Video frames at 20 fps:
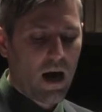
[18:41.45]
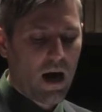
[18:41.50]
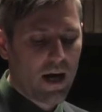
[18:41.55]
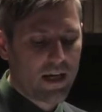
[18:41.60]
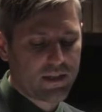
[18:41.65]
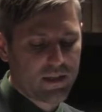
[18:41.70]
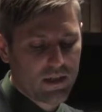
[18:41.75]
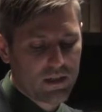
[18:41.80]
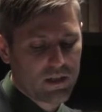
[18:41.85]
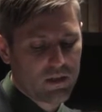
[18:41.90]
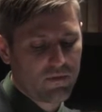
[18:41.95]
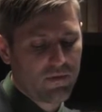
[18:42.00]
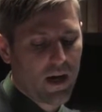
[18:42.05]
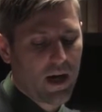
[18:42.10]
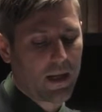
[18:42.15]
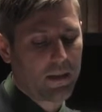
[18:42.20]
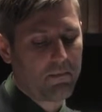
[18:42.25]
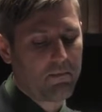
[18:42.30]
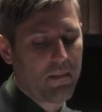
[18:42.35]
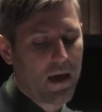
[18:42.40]

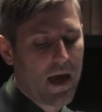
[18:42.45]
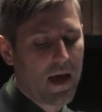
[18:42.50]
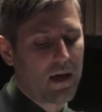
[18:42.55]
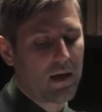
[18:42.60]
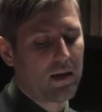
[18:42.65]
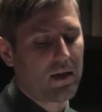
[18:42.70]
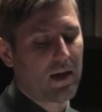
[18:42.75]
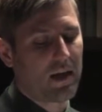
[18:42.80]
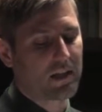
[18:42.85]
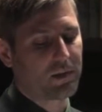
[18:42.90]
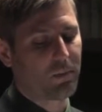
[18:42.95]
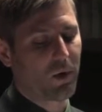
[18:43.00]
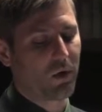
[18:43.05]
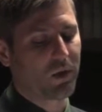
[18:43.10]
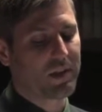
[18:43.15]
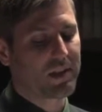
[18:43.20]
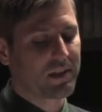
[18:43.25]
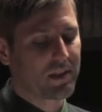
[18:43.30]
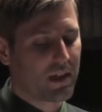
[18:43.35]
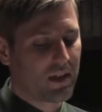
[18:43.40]
Identifying men as both
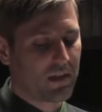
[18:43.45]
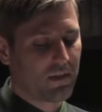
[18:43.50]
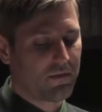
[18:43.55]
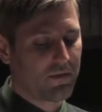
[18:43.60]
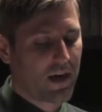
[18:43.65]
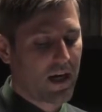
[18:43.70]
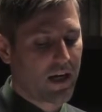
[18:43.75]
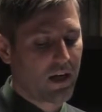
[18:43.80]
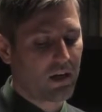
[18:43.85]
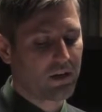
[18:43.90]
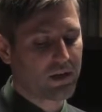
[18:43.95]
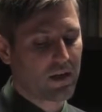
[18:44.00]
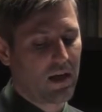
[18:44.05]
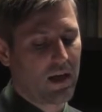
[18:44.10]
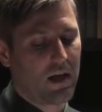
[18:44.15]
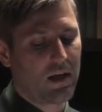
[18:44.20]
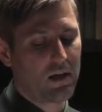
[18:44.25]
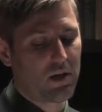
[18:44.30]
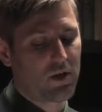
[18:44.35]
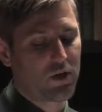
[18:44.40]
signifiers
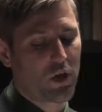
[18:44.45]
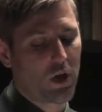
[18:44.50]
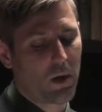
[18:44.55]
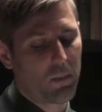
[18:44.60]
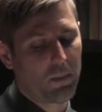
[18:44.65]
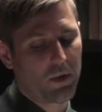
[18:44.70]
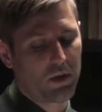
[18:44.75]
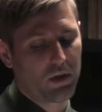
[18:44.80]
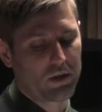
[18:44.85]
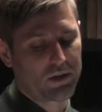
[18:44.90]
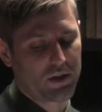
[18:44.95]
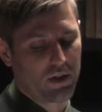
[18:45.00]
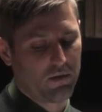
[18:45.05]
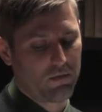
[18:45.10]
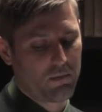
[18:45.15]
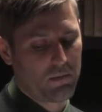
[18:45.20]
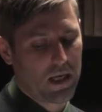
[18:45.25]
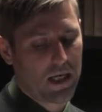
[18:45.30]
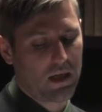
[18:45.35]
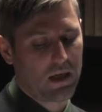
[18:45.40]
and interpreters
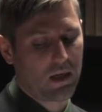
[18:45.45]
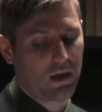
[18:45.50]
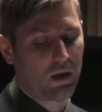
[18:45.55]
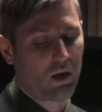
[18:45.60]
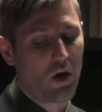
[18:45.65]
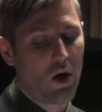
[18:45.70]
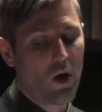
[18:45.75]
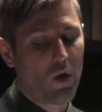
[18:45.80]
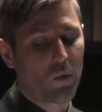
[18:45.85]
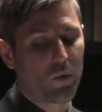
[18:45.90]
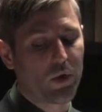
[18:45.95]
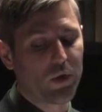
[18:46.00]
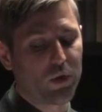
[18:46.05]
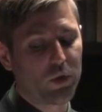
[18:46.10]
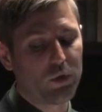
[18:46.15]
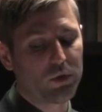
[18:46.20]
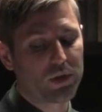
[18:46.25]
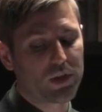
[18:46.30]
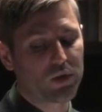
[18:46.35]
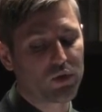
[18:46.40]
of meaning
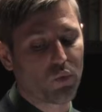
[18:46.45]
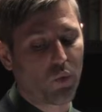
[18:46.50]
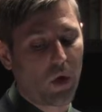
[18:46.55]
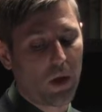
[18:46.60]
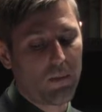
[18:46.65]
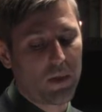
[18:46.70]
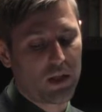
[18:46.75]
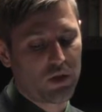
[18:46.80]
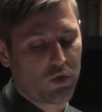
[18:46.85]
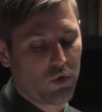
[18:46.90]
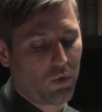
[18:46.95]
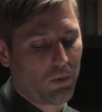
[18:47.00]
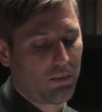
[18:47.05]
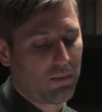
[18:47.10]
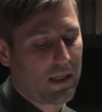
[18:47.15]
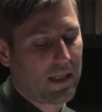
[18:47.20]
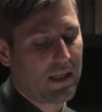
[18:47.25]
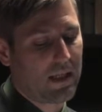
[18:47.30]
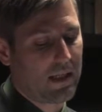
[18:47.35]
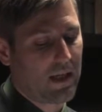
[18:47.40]
reduces women to
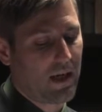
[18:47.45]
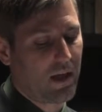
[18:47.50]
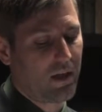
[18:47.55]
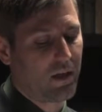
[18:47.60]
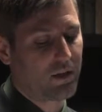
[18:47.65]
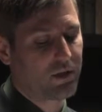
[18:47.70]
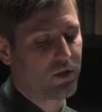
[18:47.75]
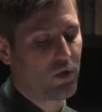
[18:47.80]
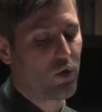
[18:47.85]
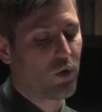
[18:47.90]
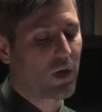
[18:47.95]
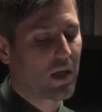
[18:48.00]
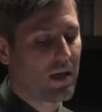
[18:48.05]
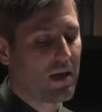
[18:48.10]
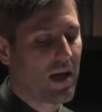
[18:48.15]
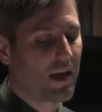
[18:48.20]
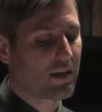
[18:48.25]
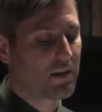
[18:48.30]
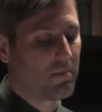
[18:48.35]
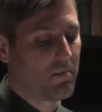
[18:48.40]
mediators who
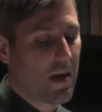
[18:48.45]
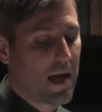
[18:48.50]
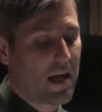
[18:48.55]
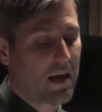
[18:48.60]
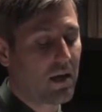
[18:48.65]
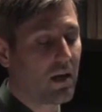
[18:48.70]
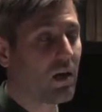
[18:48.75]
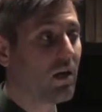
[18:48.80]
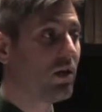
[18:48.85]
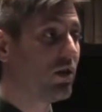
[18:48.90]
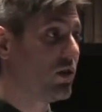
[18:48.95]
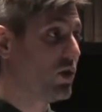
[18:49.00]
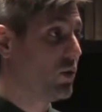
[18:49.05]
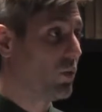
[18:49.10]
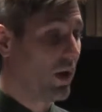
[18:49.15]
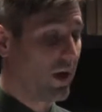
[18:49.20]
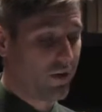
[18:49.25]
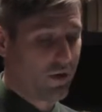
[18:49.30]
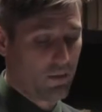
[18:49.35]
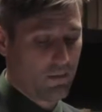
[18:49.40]
connect men
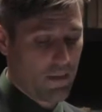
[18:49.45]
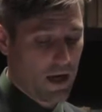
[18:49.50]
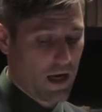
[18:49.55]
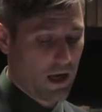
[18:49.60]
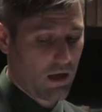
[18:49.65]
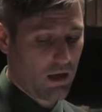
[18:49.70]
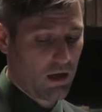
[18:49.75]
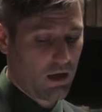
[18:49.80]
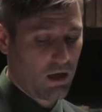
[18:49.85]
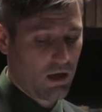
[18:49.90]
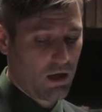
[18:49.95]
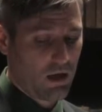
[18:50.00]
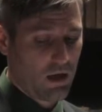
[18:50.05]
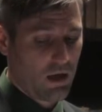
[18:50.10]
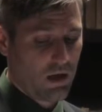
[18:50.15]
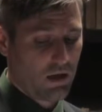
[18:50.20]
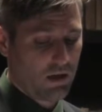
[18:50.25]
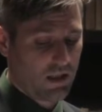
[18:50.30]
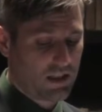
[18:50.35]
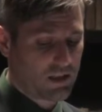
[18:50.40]
to other men.
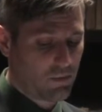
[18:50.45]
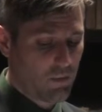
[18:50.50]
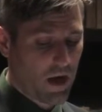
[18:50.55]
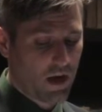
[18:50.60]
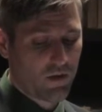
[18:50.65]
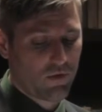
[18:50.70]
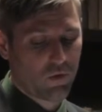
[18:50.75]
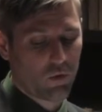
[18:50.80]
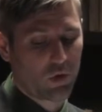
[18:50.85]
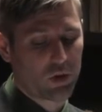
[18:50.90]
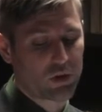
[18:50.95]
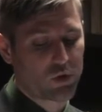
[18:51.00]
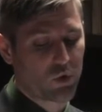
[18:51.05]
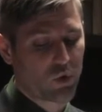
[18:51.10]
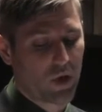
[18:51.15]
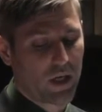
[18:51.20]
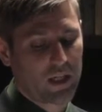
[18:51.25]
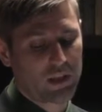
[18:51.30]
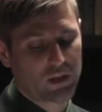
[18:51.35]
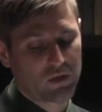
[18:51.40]
These metaphors
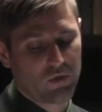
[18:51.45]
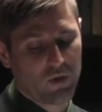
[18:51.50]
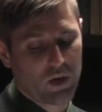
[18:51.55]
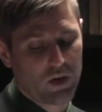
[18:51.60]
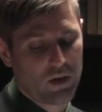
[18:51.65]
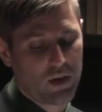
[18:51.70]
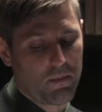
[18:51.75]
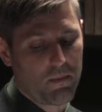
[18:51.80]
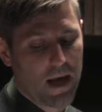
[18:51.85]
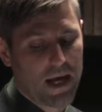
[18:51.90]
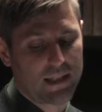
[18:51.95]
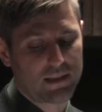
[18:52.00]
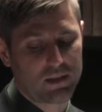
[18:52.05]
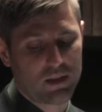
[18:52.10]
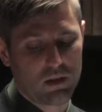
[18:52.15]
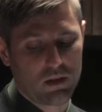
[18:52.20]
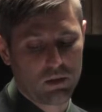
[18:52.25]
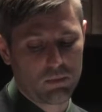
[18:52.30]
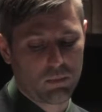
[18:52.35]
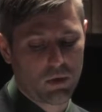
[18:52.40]
transfer the
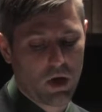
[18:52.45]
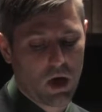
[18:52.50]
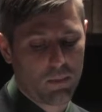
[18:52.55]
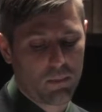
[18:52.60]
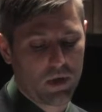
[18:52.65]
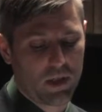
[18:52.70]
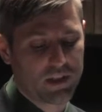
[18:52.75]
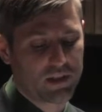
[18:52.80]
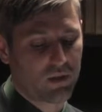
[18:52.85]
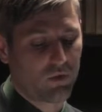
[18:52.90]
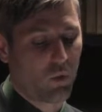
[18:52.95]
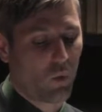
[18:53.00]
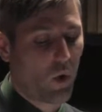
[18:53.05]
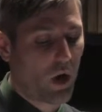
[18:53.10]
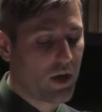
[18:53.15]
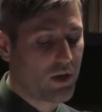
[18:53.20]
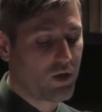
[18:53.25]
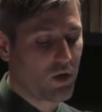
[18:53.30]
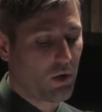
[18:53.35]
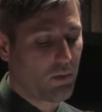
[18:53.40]
masculine properties of
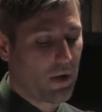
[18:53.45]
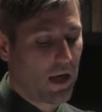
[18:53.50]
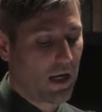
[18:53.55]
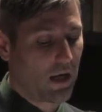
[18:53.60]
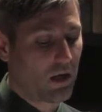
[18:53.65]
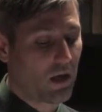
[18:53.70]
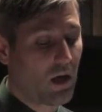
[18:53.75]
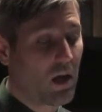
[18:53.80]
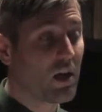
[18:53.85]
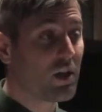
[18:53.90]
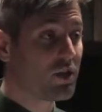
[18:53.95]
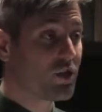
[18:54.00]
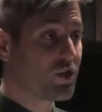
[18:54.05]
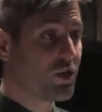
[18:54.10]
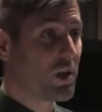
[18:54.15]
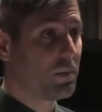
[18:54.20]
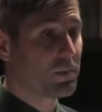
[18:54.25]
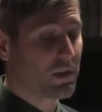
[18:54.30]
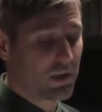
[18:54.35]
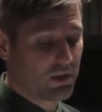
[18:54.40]
one domain,
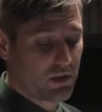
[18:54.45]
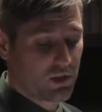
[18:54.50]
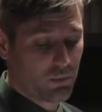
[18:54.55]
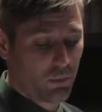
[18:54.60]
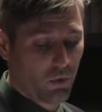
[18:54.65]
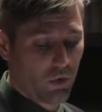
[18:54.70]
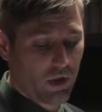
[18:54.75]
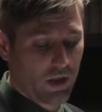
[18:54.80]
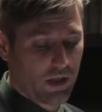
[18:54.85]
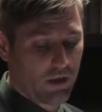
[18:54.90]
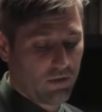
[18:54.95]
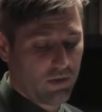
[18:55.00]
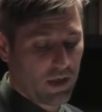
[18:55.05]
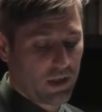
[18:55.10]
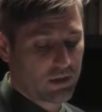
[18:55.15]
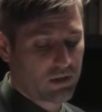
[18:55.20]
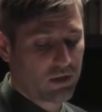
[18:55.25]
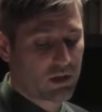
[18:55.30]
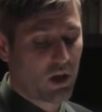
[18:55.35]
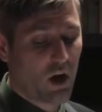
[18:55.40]
ships and sporting
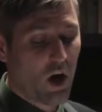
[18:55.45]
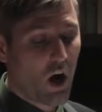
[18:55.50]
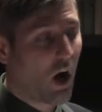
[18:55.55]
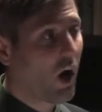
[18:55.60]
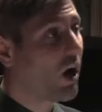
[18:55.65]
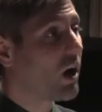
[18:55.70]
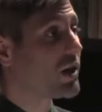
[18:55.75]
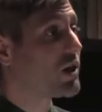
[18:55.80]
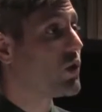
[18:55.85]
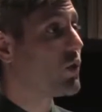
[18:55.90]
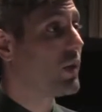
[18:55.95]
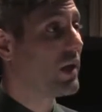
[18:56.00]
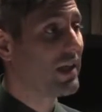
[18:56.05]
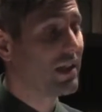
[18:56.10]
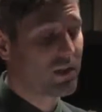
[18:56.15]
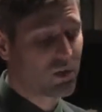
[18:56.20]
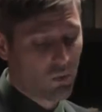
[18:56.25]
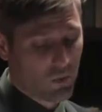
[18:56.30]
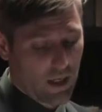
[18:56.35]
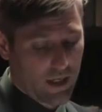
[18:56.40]
events, onto
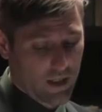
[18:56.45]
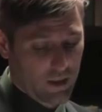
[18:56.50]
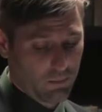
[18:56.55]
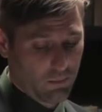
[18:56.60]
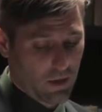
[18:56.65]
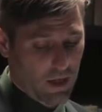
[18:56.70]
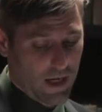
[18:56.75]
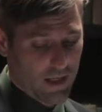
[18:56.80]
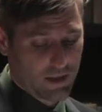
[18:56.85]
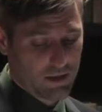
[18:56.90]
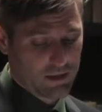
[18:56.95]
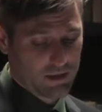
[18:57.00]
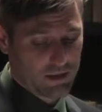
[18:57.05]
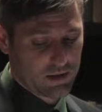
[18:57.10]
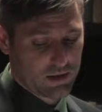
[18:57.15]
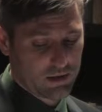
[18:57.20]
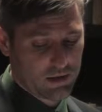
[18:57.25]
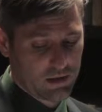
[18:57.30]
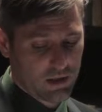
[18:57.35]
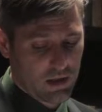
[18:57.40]
his writing
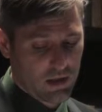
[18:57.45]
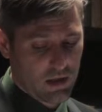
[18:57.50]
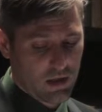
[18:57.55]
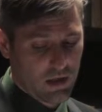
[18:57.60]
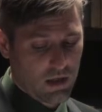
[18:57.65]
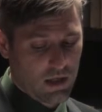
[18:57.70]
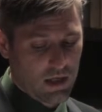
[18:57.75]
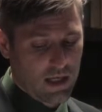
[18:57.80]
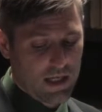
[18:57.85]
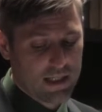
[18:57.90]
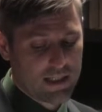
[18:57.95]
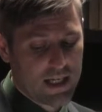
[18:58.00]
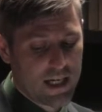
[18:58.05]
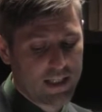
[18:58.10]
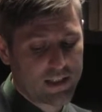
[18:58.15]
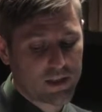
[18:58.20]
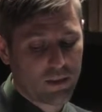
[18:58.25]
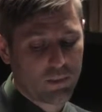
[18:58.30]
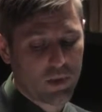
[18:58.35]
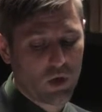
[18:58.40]
practices. He
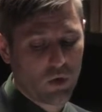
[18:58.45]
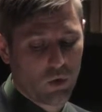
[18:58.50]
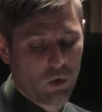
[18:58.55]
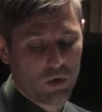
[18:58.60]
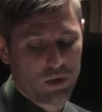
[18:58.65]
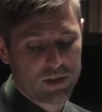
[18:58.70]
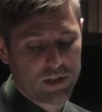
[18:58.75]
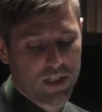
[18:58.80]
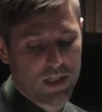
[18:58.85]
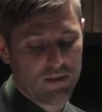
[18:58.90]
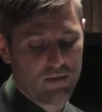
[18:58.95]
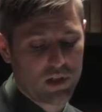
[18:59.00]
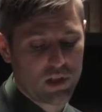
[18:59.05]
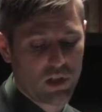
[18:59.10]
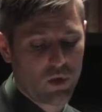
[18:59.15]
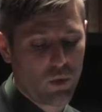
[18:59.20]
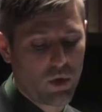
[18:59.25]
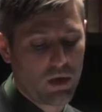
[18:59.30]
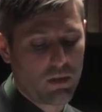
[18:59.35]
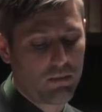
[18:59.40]
takes up the orders given
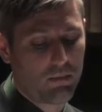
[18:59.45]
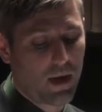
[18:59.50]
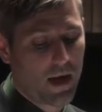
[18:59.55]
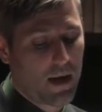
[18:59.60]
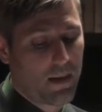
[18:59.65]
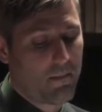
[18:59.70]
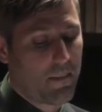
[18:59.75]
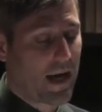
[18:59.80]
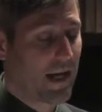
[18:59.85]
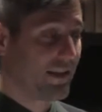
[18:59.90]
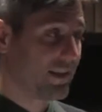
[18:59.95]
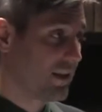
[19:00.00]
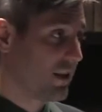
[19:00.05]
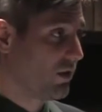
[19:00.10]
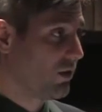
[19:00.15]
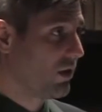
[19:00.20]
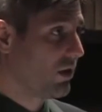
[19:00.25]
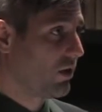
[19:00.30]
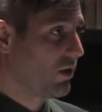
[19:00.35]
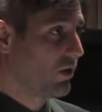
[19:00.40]
to him by a
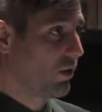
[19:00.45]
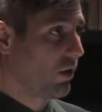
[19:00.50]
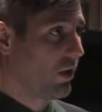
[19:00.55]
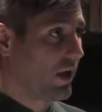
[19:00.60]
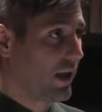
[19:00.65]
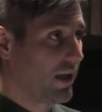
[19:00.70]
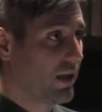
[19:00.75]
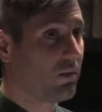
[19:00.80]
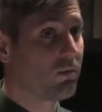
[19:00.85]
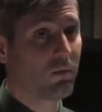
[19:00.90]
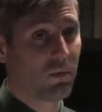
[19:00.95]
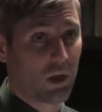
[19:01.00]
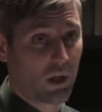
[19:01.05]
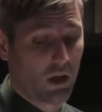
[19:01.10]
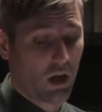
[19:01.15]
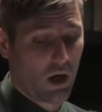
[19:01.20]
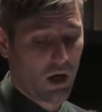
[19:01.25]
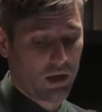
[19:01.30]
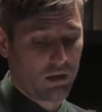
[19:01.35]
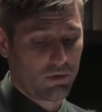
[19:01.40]
masculine authority, the
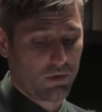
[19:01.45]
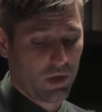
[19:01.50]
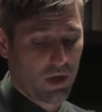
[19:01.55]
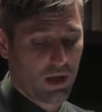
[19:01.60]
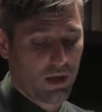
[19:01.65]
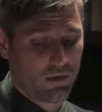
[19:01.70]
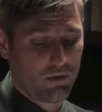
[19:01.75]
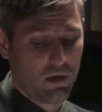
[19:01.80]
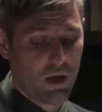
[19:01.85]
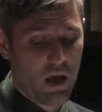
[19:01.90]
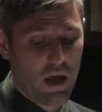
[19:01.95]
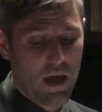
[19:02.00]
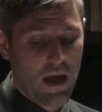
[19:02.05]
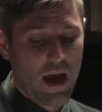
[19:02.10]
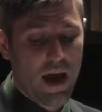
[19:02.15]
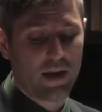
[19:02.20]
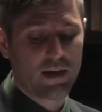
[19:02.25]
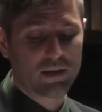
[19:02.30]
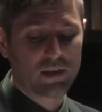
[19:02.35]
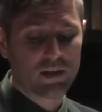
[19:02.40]
god of love, and